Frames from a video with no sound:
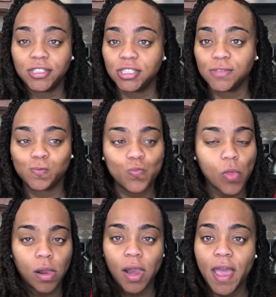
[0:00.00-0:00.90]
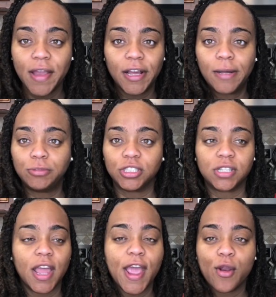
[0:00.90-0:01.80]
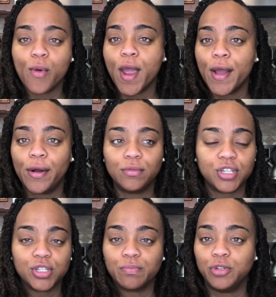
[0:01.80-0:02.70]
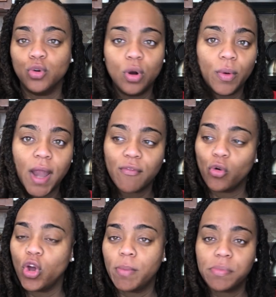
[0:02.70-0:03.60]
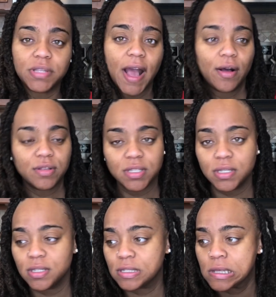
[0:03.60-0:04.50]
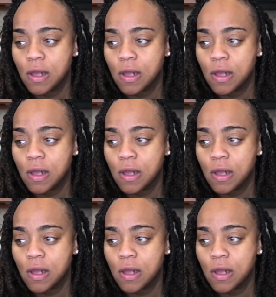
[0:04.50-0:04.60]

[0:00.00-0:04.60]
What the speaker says: Just laid up, just laying around, just doing whatever, going to people's houses.